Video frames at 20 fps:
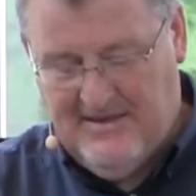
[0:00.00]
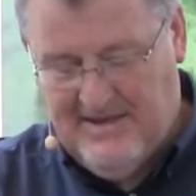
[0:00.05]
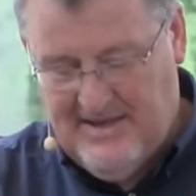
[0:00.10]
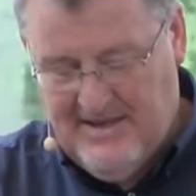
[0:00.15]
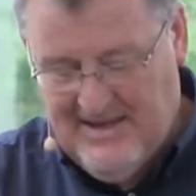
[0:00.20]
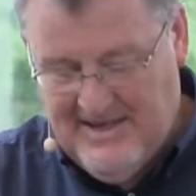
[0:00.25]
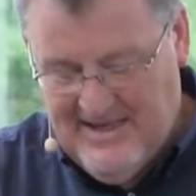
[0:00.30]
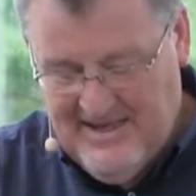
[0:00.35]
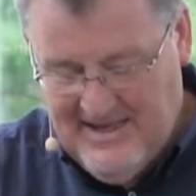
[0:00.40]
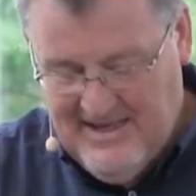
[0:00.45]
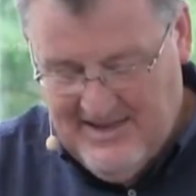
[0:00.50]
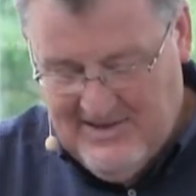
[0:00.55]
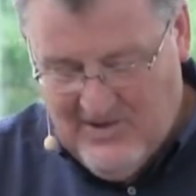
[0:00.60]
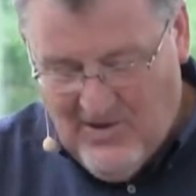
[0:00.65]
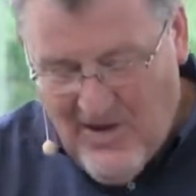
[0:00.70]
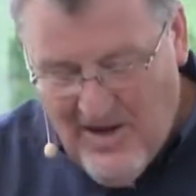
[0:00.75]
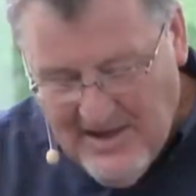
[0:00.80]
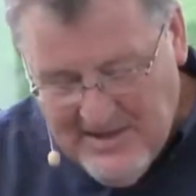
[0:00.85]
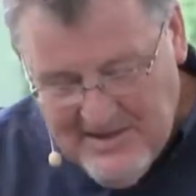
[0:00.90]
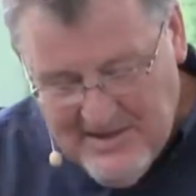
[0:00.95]
It
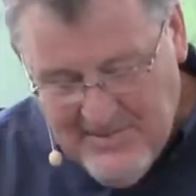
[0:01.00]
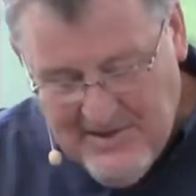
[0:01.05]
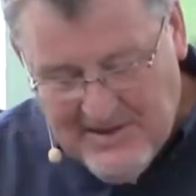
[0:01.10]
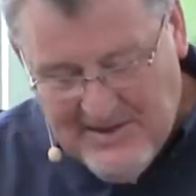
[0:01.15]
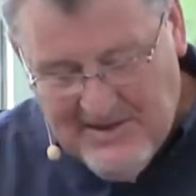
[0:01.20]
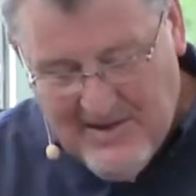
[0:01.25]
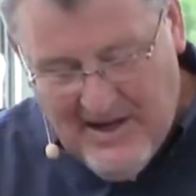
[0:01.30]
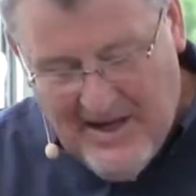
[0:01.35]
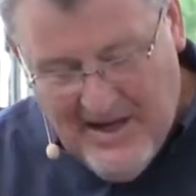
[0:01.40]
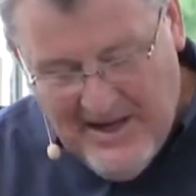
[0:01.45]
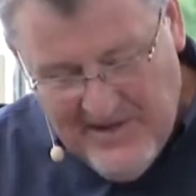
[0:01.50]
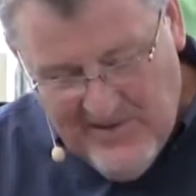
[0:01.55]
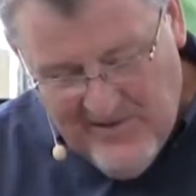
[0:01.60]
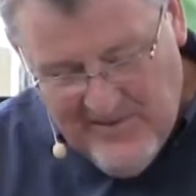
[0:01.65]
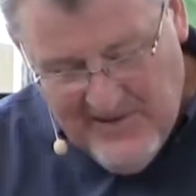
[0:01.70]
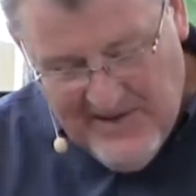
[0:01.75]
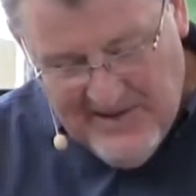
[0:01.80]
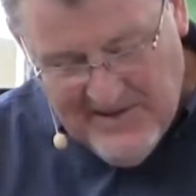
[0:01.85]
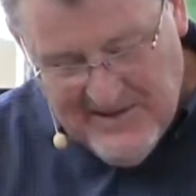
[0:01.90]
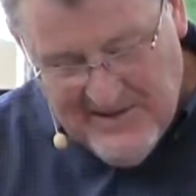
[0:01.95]
talks about the
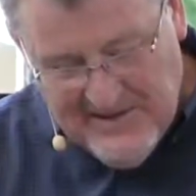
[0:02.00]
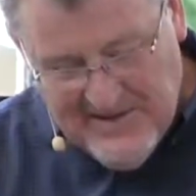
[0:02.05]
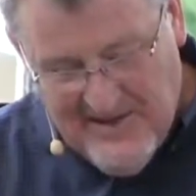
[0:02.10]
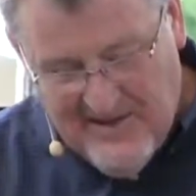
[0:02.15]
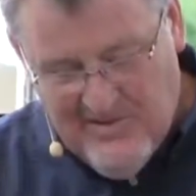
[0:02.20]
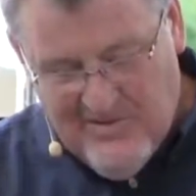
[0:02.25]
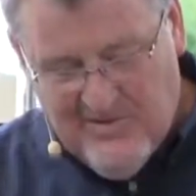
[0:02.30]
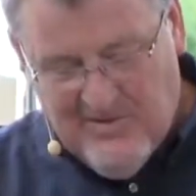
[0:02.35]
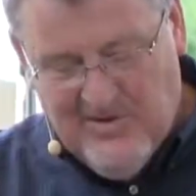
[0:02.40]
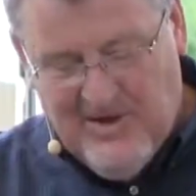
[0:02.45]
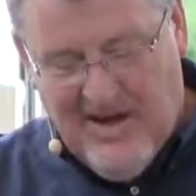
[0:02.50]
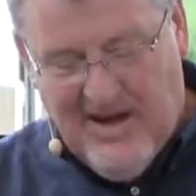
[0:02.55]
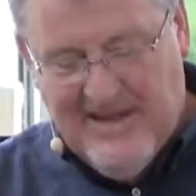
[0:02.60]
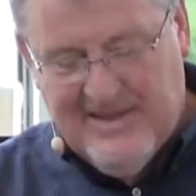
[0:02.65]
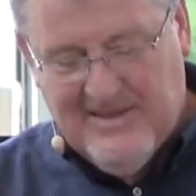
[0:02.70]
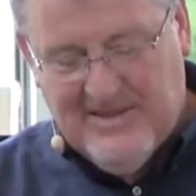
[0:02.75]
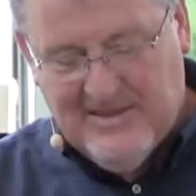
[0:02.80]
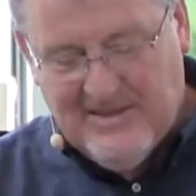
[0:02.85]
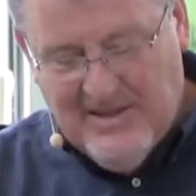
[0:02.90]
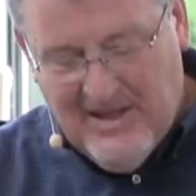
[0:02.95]
unfailing love of
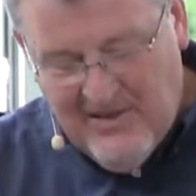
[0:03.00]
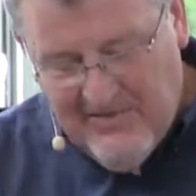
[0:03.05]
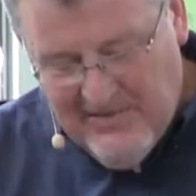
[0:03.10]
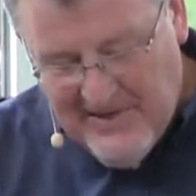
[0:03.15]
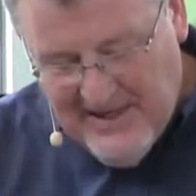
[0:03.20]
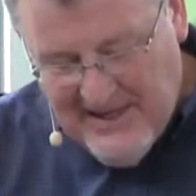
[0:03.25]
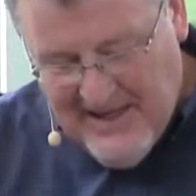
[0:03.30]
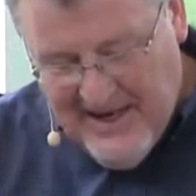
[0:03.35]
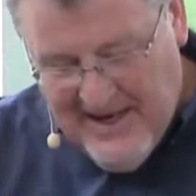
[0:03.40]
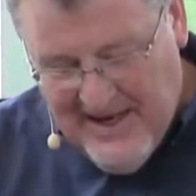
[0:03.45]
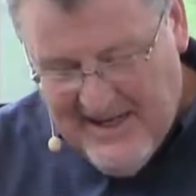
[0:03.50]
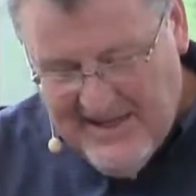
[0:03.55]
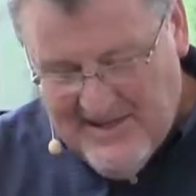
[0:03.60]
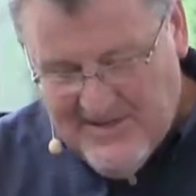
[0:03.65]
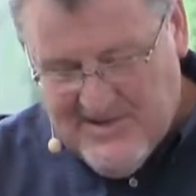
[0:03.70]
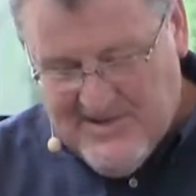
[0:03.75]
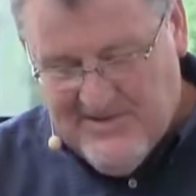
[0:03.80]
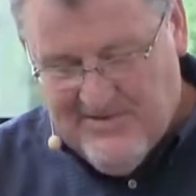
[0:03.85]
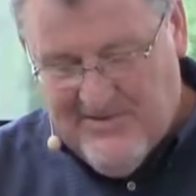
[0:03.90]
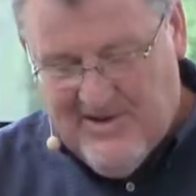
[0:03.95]
God, the loving
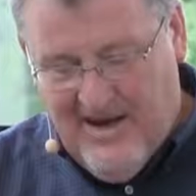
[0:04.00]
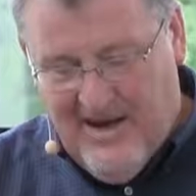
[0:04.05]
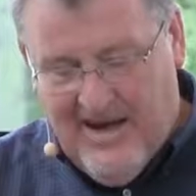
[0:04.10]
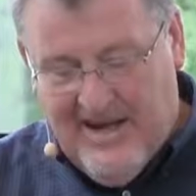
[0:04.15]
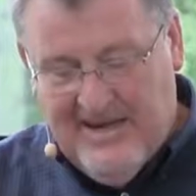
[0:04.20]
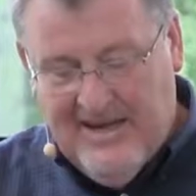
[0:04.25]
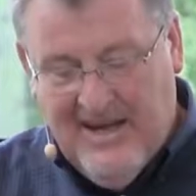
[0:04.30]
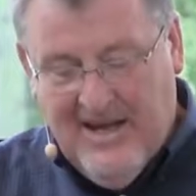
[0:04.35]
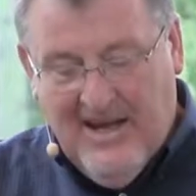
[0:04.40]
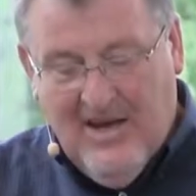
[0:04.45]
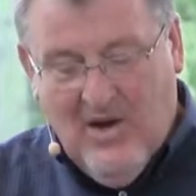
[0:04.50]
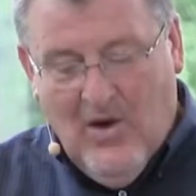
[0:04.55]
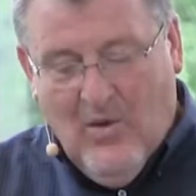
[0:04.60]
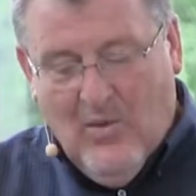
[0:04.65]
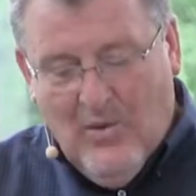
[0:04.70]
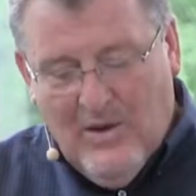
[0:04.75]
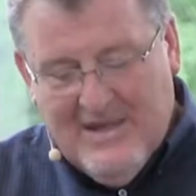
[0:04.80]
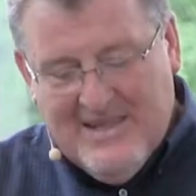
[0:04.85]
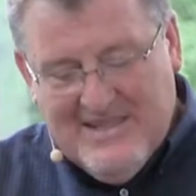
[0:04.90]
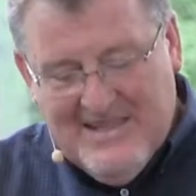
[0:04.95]
kindness of God.
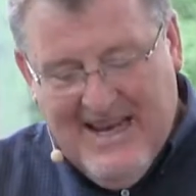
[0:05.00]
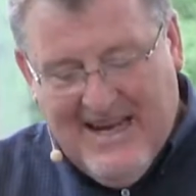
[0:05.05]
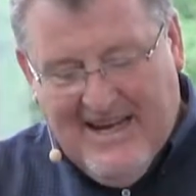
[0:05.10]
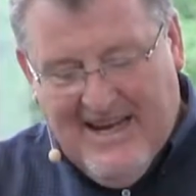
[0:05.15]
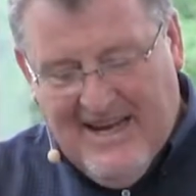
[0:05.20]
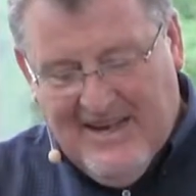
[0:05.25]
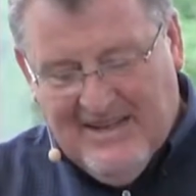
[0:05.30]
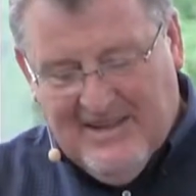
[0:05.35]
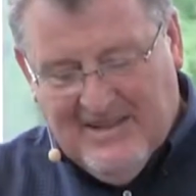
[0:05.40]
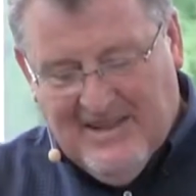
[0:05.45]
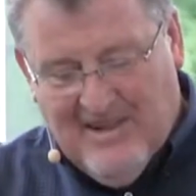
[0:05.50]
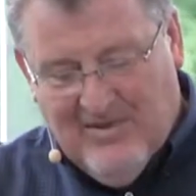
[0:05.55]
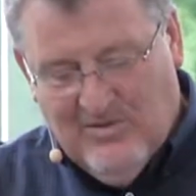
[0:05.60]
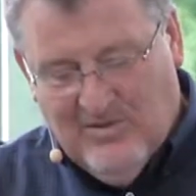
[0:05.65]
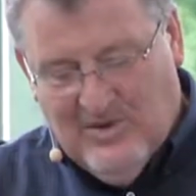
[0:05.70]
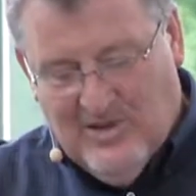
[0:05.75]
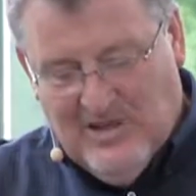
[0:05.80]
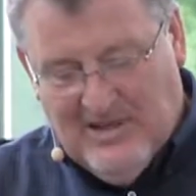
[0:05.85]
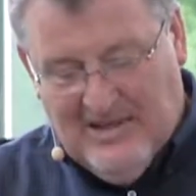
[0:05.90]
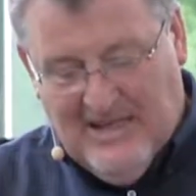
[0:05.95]
What does that kind of
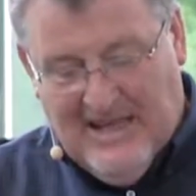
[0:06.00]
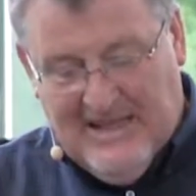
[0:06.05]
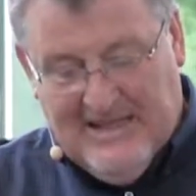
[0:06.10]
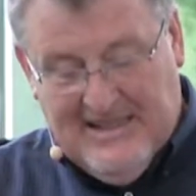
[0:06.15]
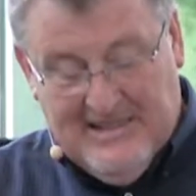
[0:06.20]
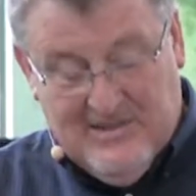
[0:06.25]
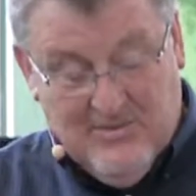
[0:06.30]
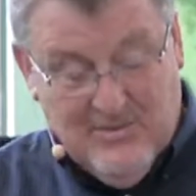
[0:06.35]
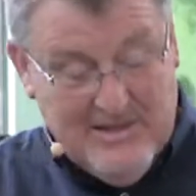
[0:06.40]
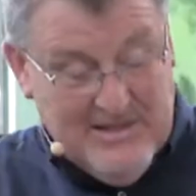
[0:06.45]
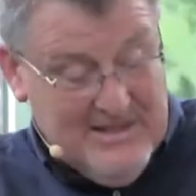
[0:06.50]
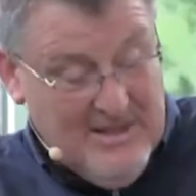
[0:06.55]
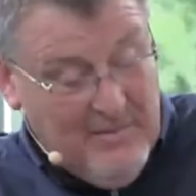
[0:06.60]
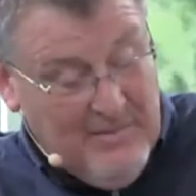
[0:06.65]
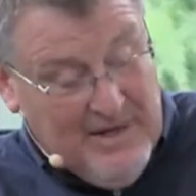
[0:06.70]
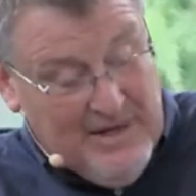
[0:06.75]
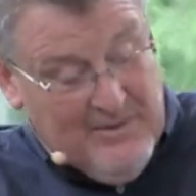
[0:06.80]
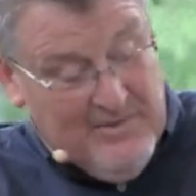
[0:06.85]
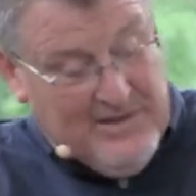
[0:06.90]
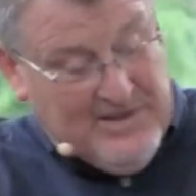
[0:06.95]
love look like? It's when
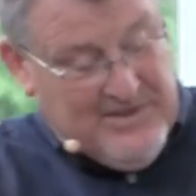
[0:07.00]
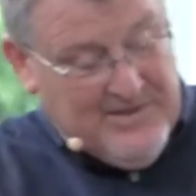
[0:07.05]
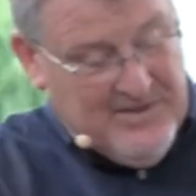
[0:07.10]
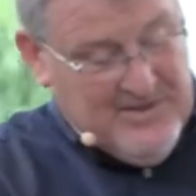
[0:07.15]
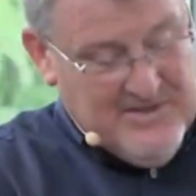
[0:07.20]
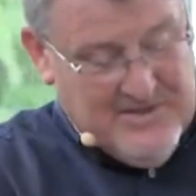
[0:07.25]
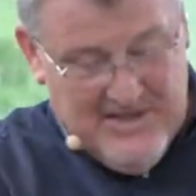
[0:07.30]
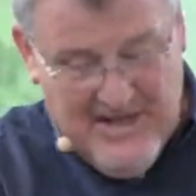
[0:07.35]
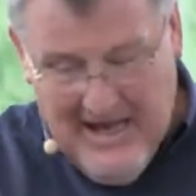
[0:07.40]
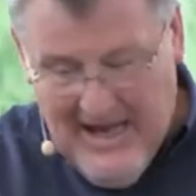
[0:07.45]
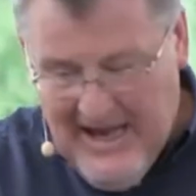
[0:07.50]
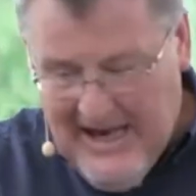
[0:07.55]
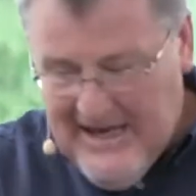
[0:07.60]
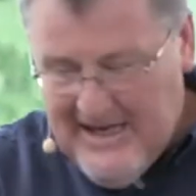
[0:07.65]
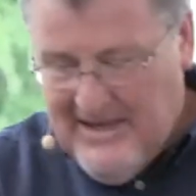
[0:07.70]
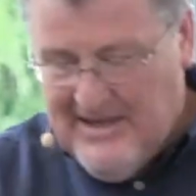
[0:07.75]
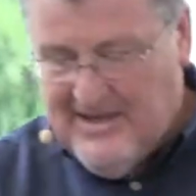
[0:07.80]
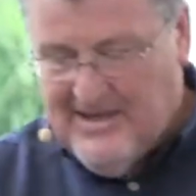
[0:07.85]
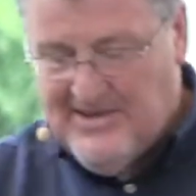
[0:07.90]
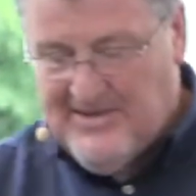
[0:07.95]
somebody returns
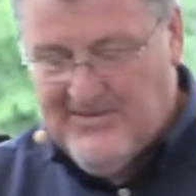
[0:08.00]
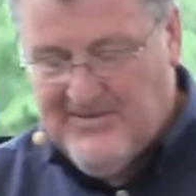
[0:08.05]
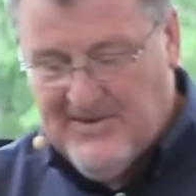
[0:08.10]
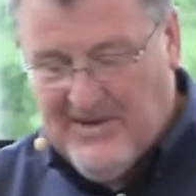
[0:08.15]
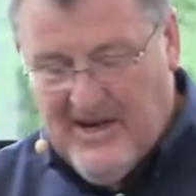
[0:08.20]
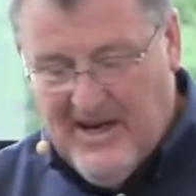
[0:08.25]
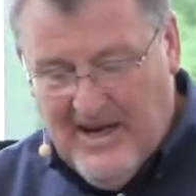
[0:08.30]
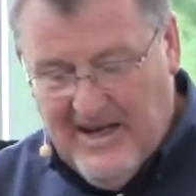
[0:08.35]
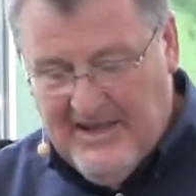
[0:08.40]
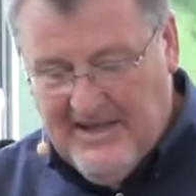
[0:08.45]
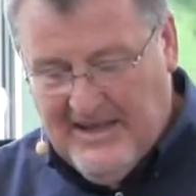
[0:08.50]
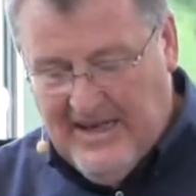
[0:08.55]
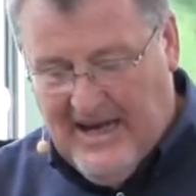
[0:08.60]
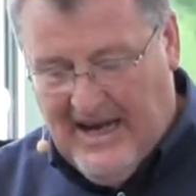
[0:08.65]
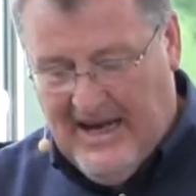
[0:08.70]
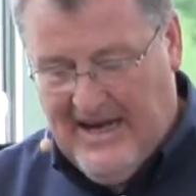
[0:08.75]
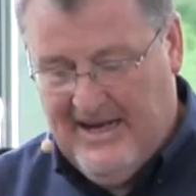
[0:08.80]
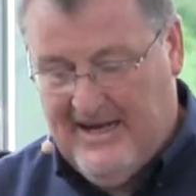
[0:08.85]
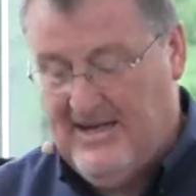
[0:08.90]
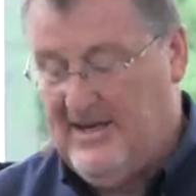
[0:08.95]
kindness for
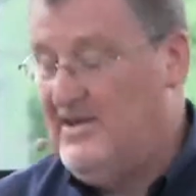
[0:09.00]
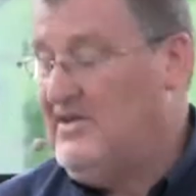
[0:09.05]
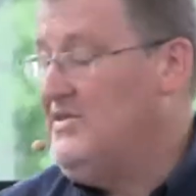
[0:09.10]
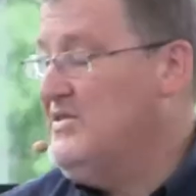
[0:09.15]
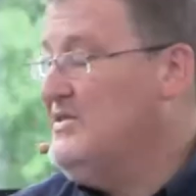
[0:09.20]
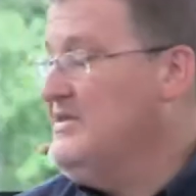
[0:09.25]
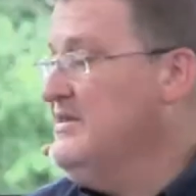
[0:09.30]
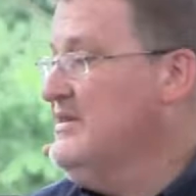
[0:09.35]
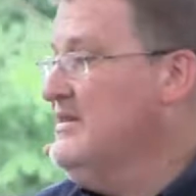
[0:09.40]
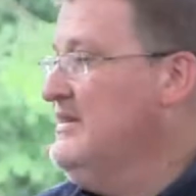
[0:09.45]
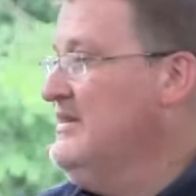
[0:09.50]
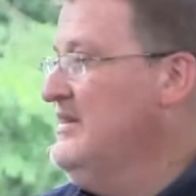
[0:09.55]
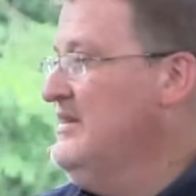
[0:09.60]
unkindness.